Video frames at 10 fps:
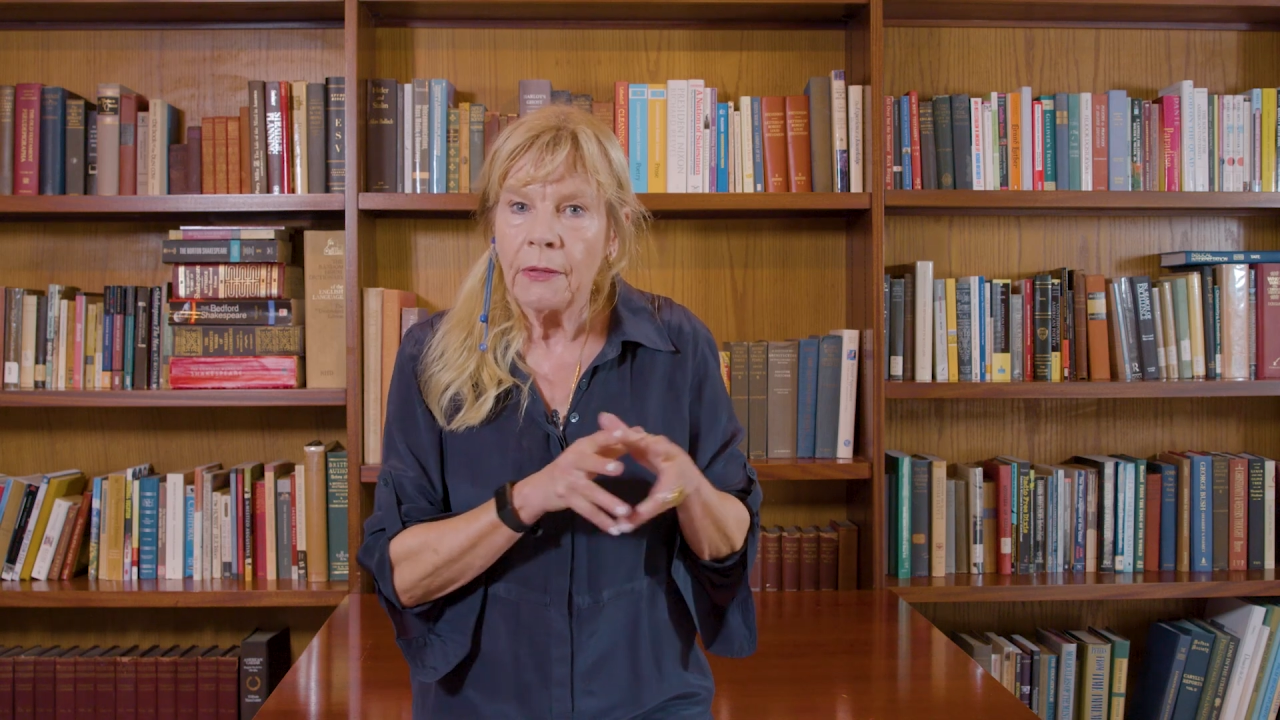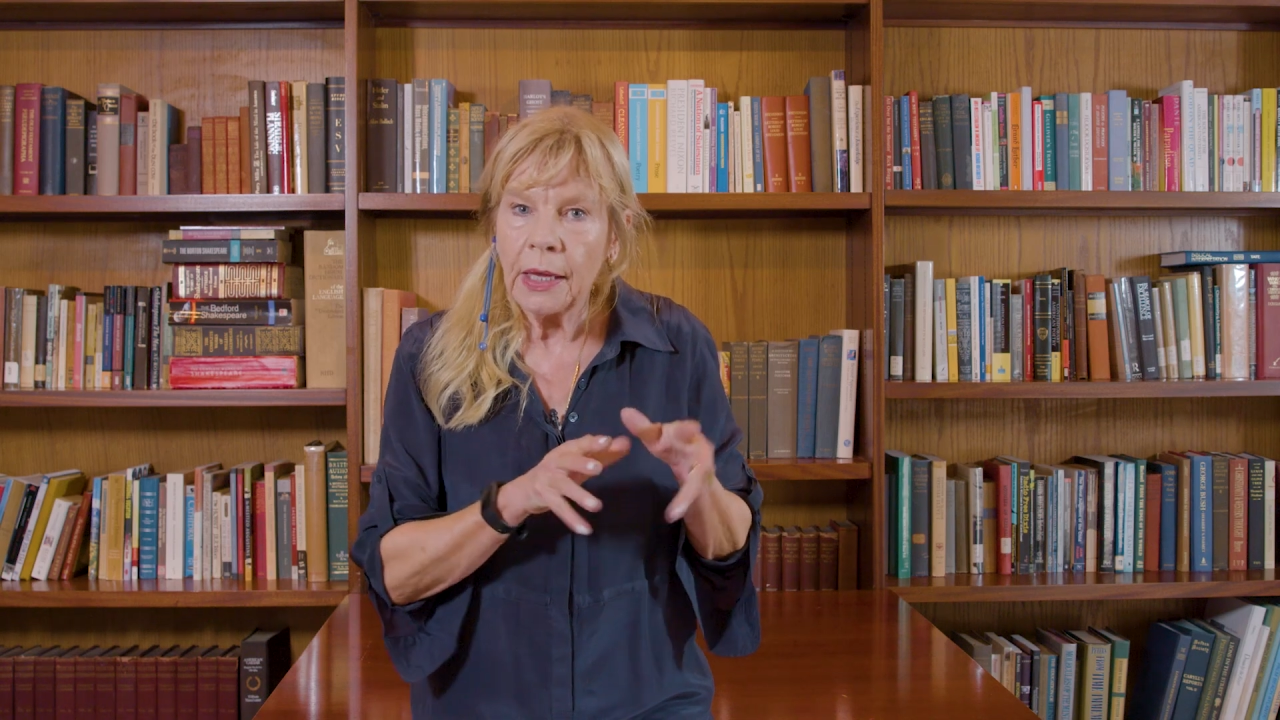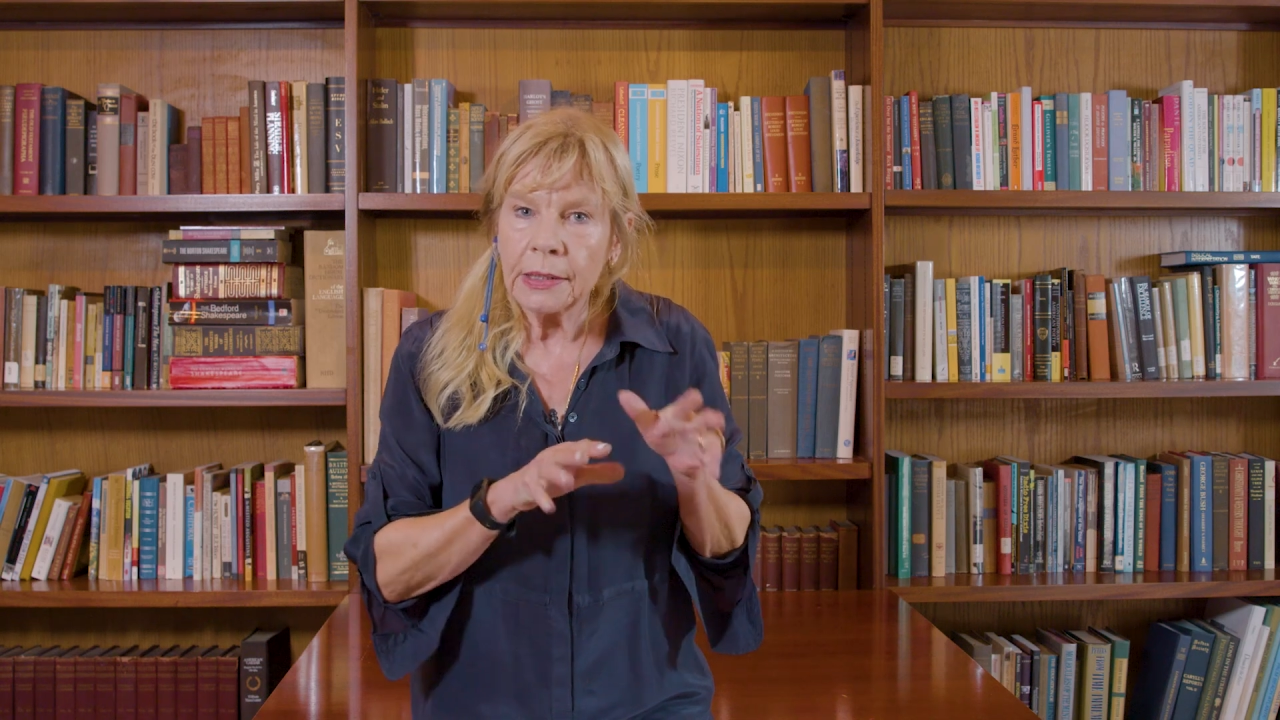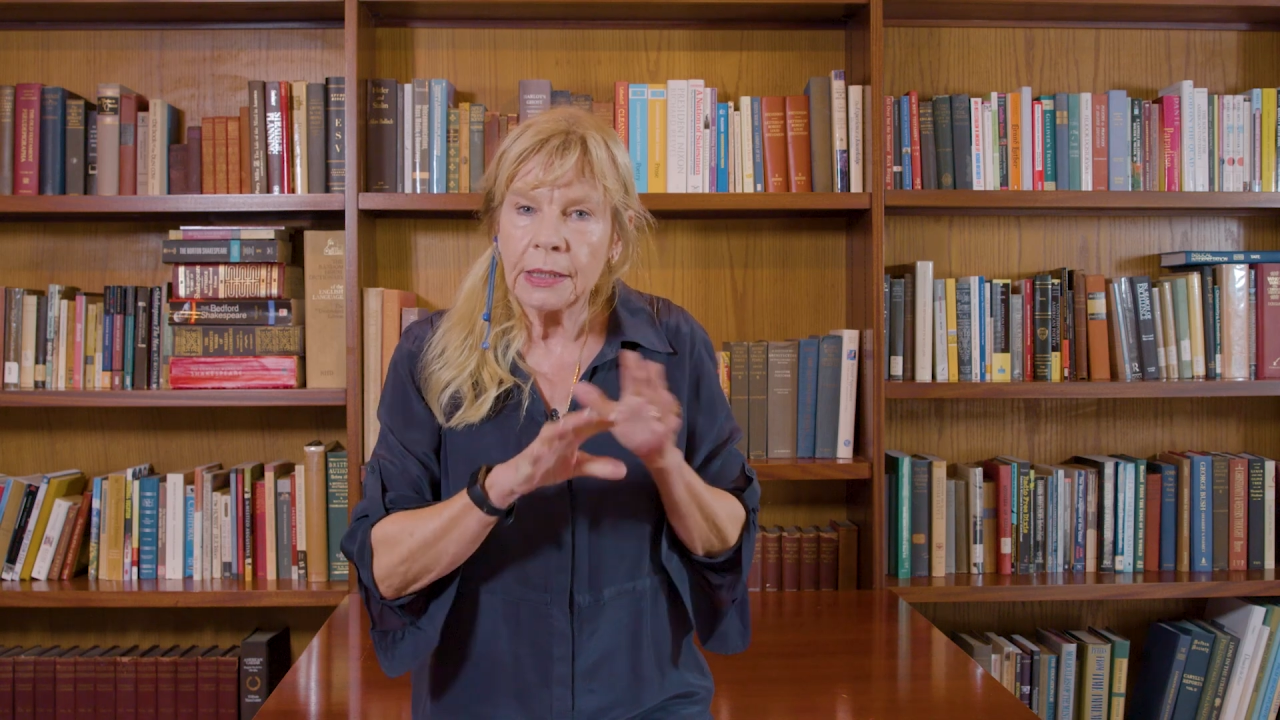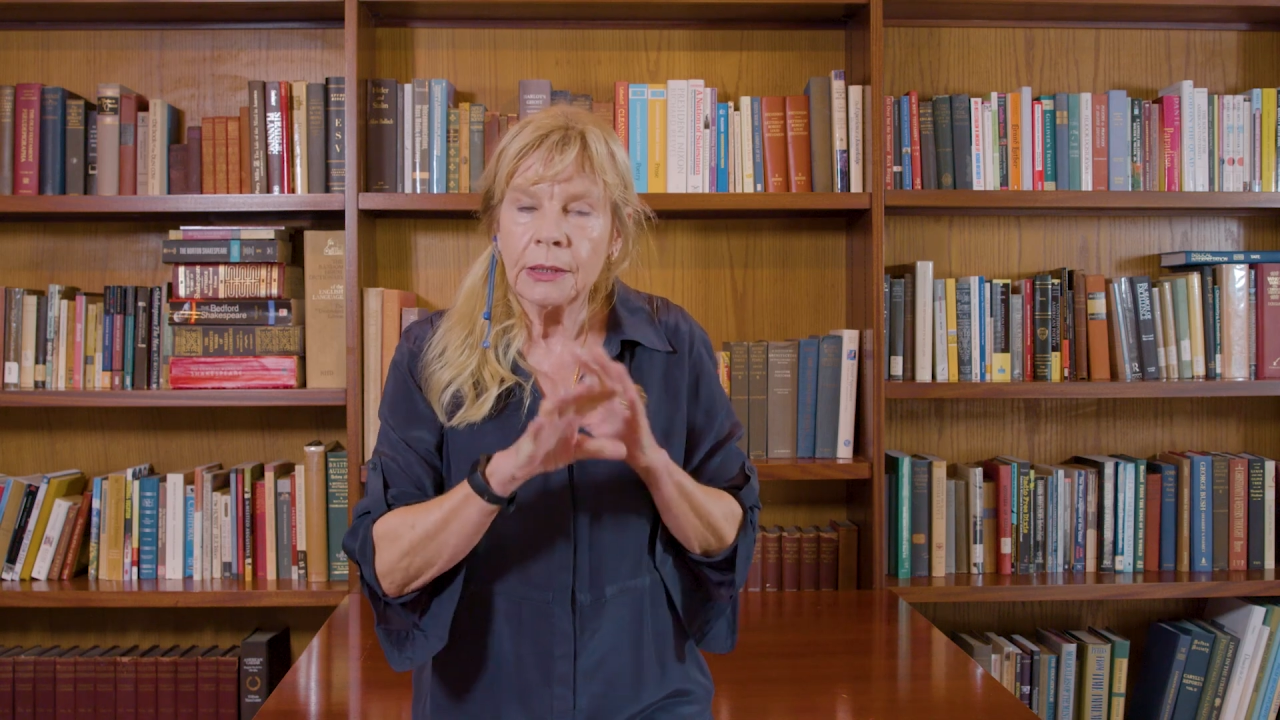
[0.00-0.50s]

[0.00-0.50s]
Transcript: That's